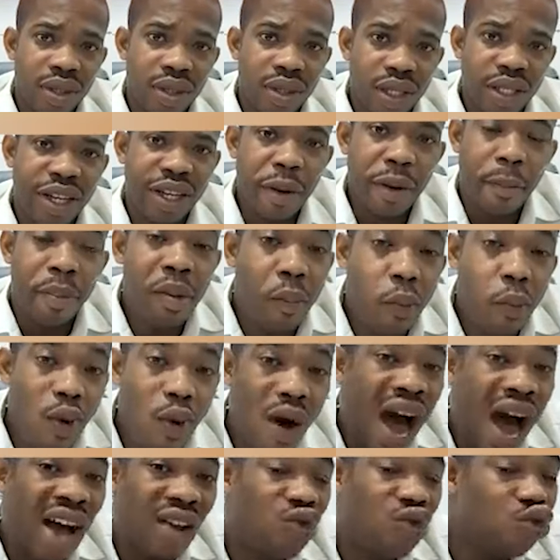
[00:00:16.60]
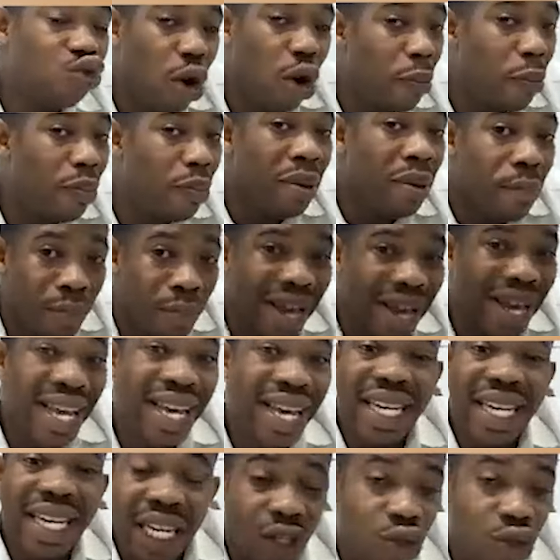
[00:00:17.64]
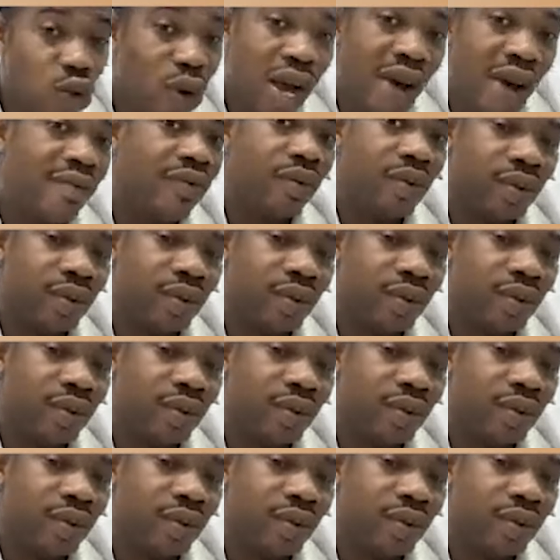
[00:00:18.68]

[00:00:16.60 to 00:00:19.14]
See, people have not been making me to help.